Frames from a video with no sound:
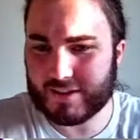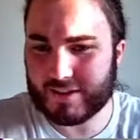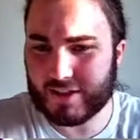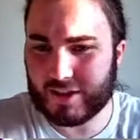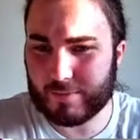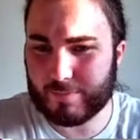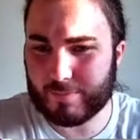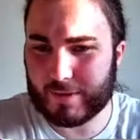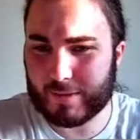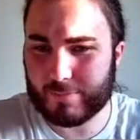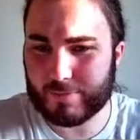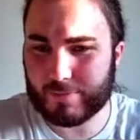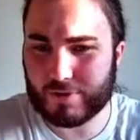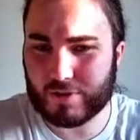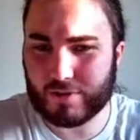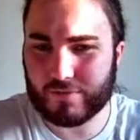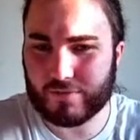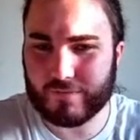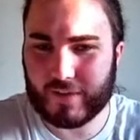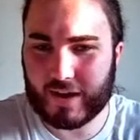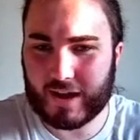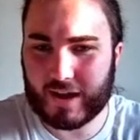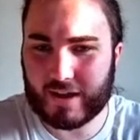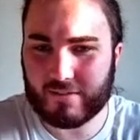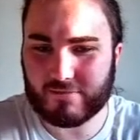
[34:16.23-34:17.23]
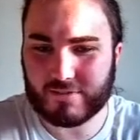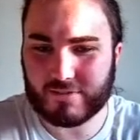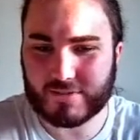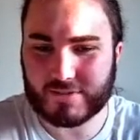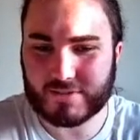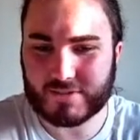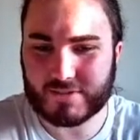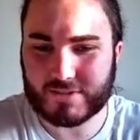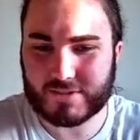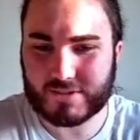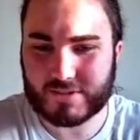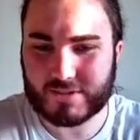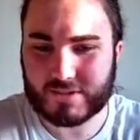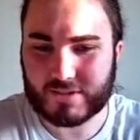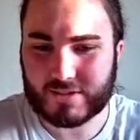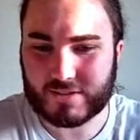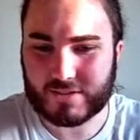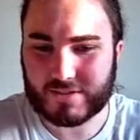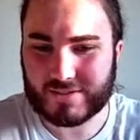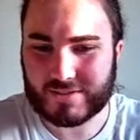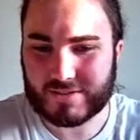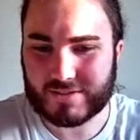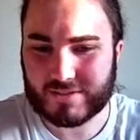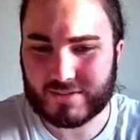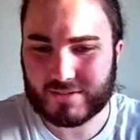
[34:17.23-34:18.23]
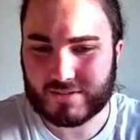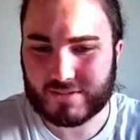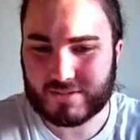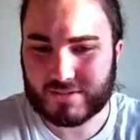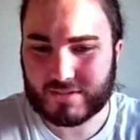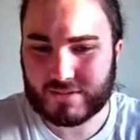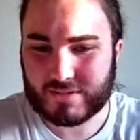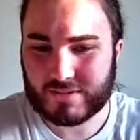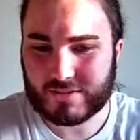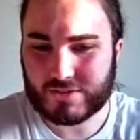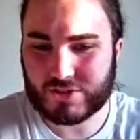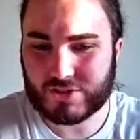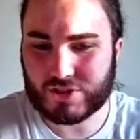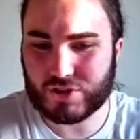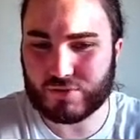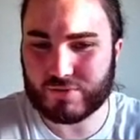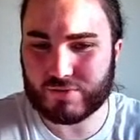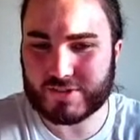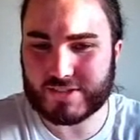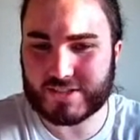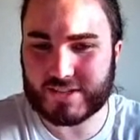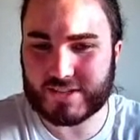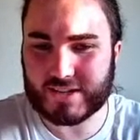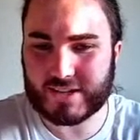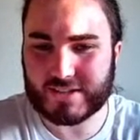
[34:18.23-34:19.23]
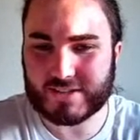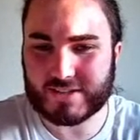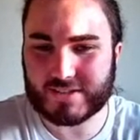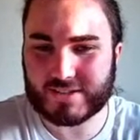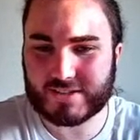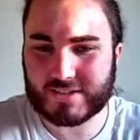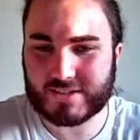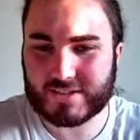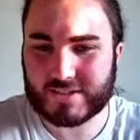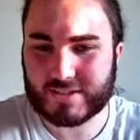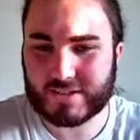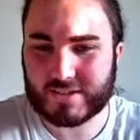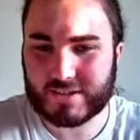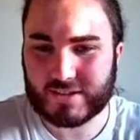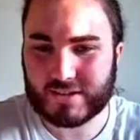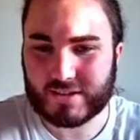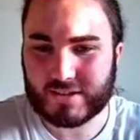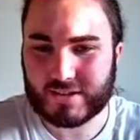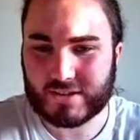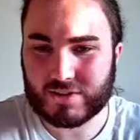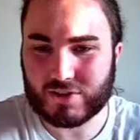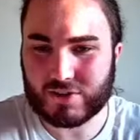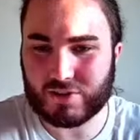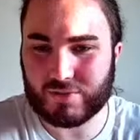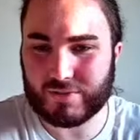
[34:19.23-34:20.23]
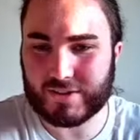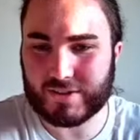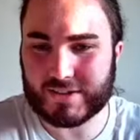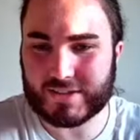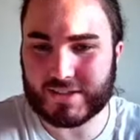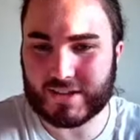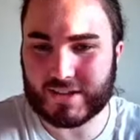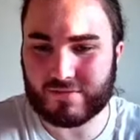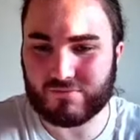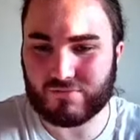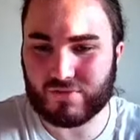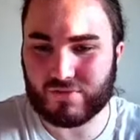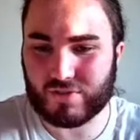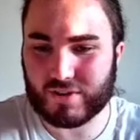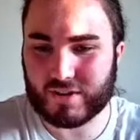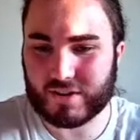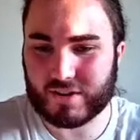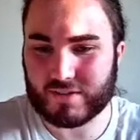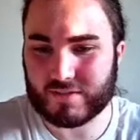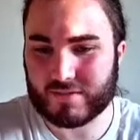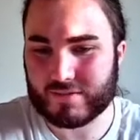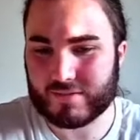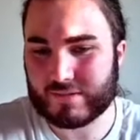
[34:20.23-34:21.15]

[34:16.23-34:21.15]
lot of people go for Aarons. 2 assists, going into that running.